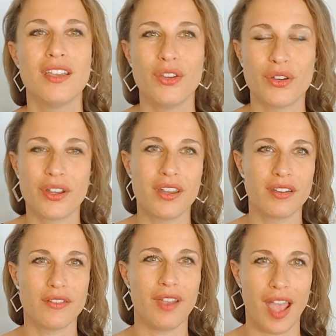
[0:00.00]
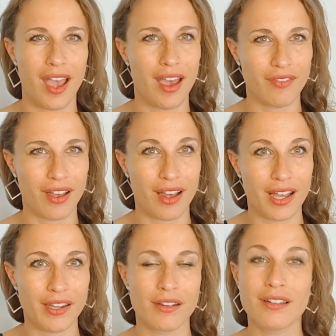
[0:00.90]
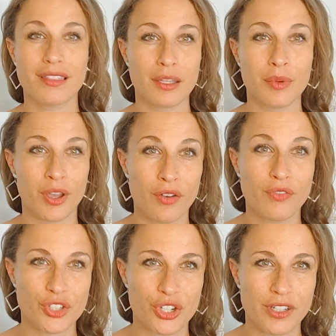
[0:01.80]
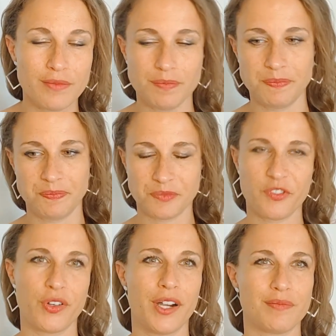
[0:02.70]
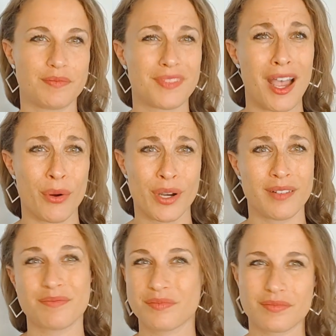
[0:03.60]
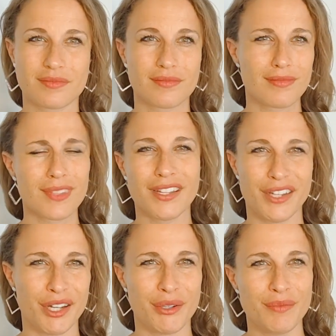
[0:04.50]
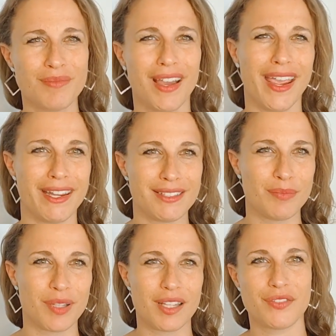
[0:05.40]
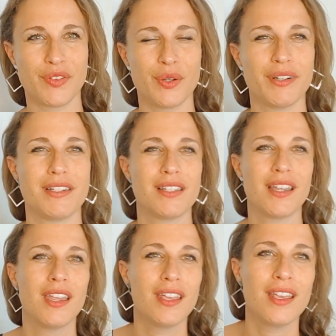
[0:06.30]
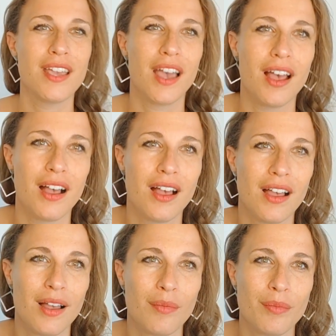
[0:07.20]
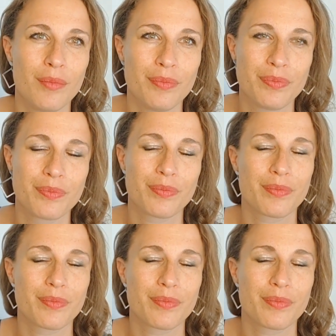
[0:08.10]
You're going to have a higher libido for sure for our, you know, 18 plus viewers. So